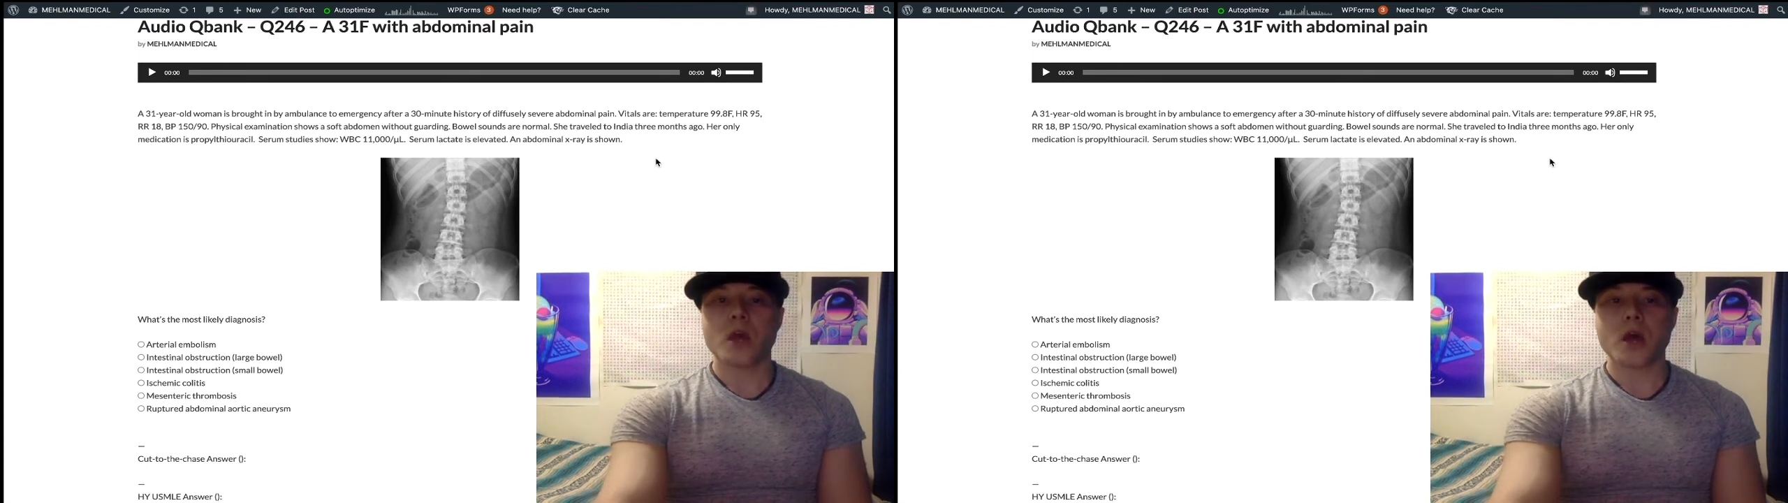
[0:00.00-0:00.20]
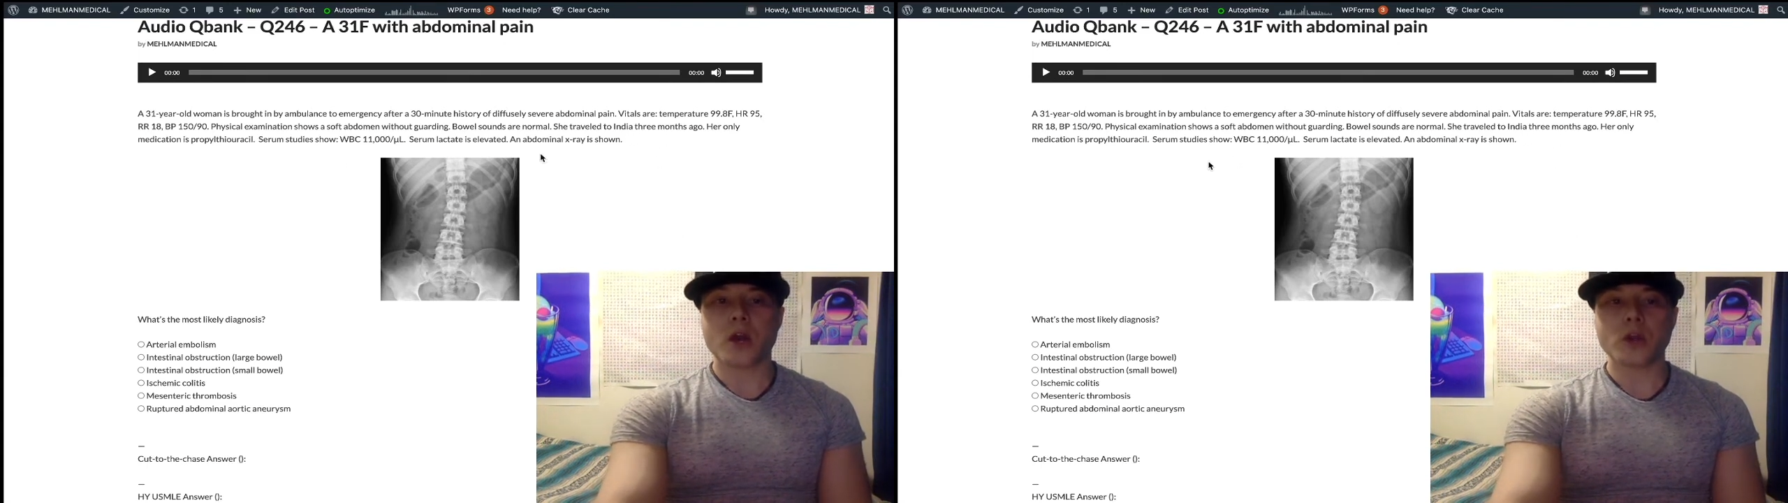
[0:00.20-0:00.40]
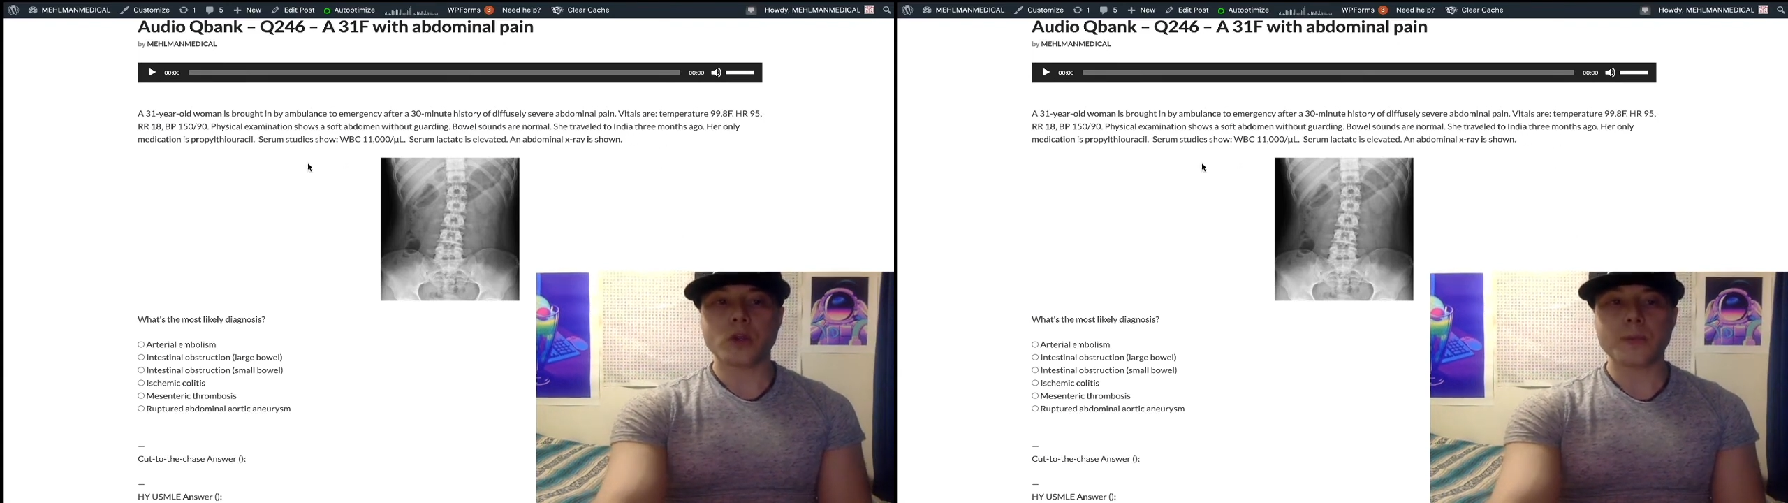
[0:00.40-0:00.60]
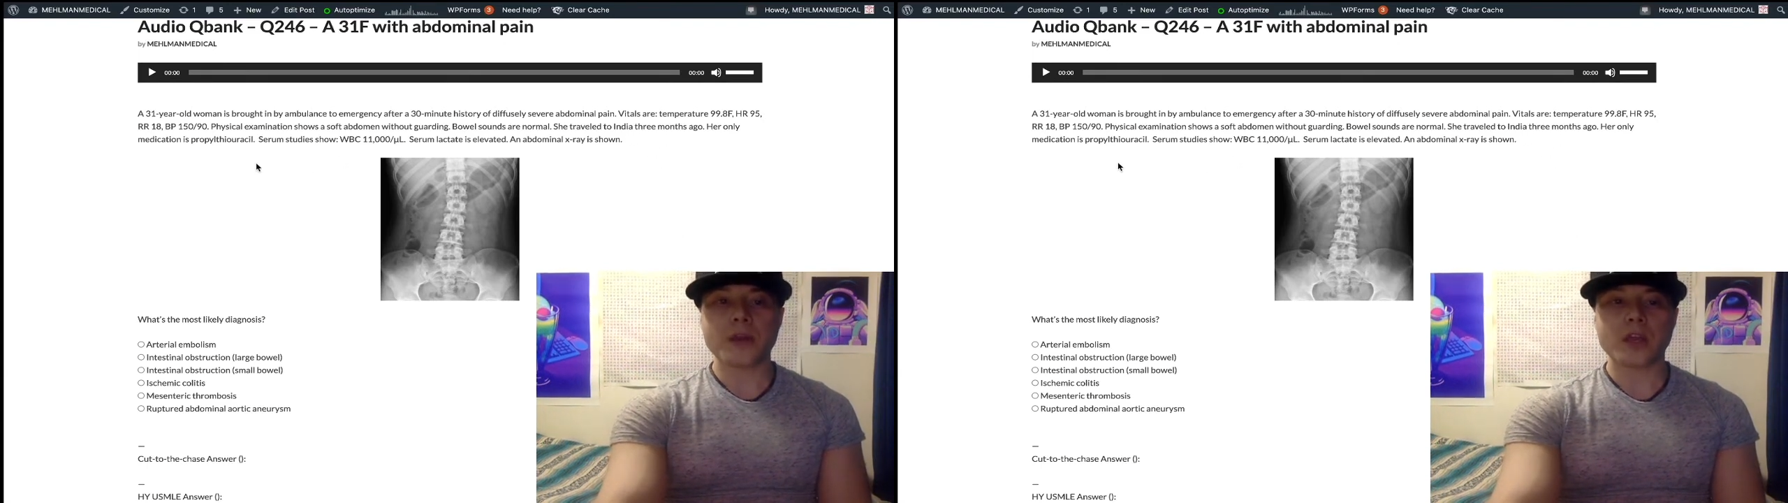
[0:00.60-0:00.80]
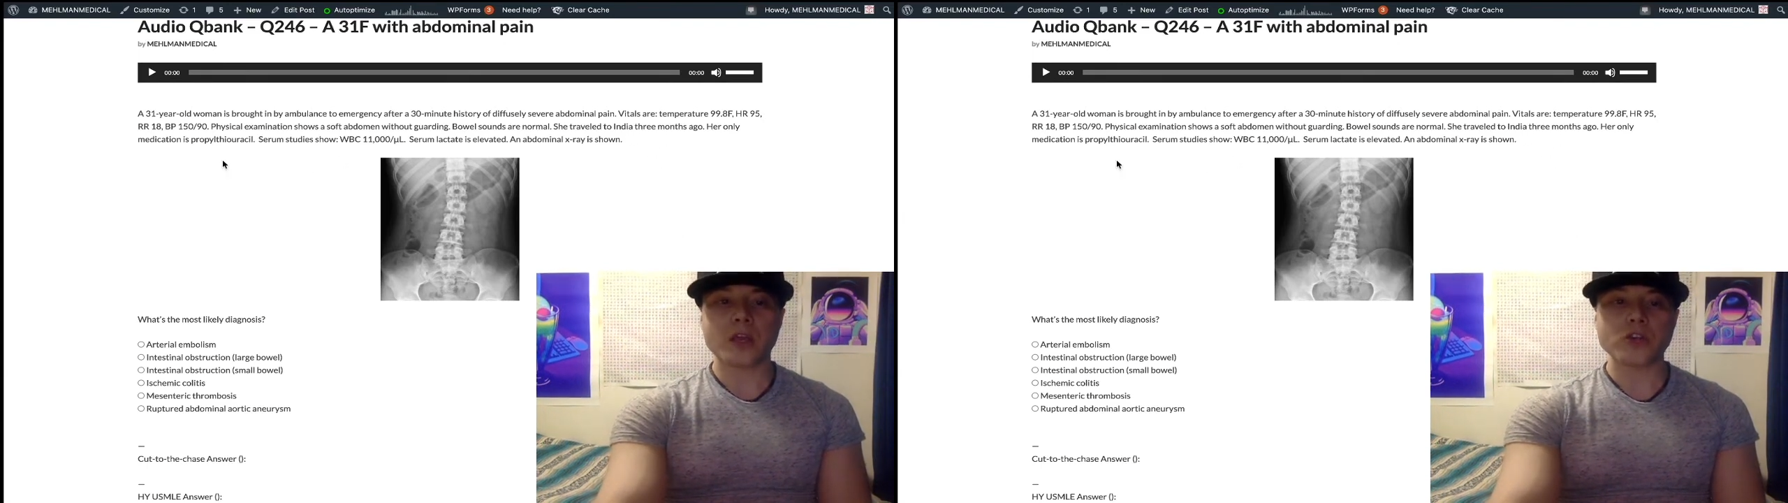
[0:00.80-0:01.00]
Uh, her only
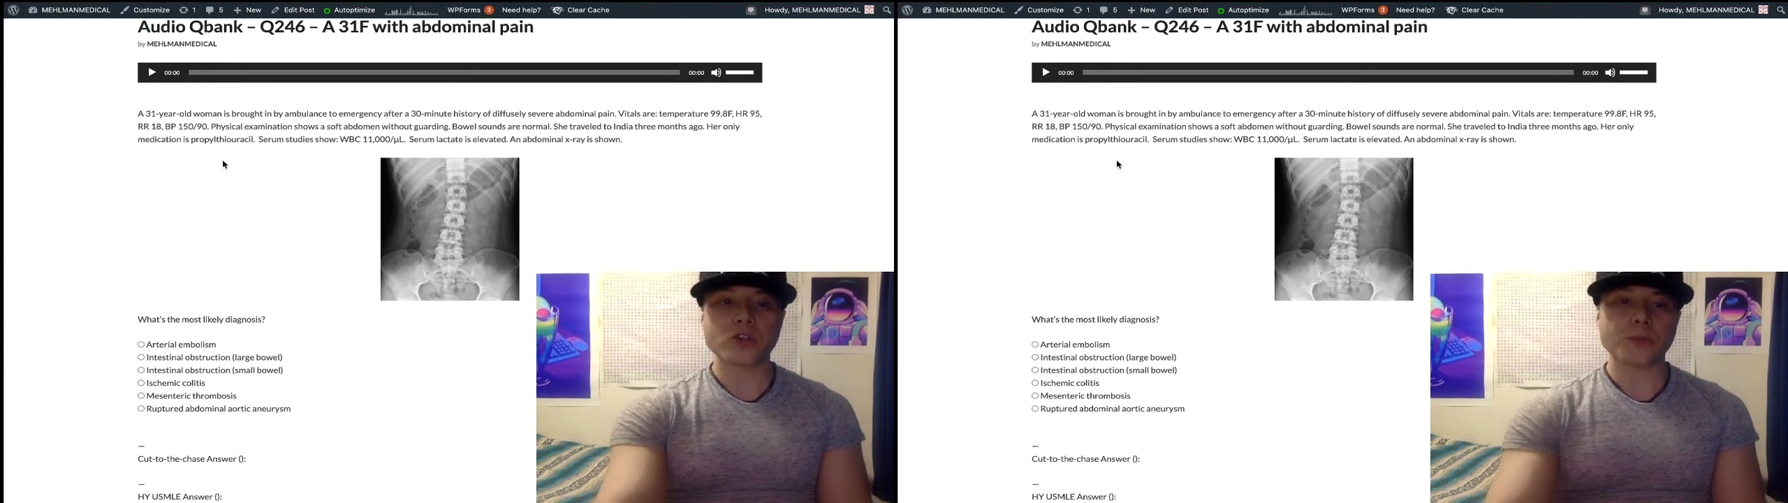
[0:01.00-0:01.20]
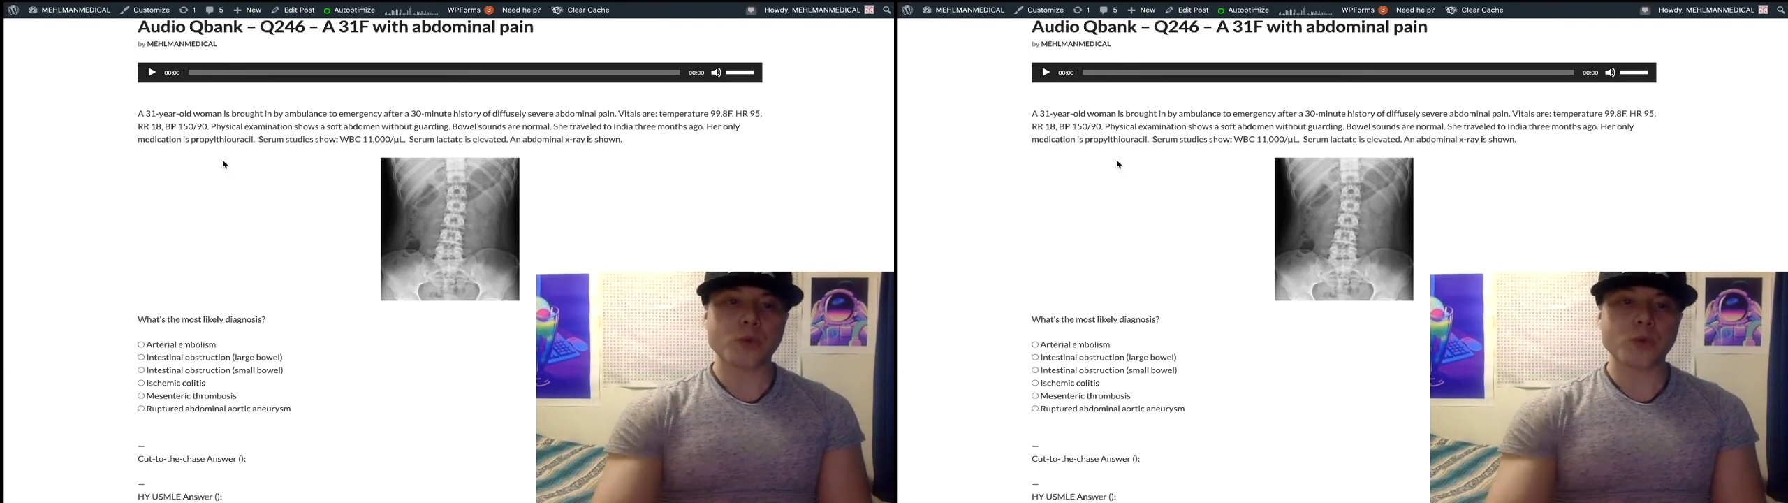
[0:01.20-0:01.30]
medication,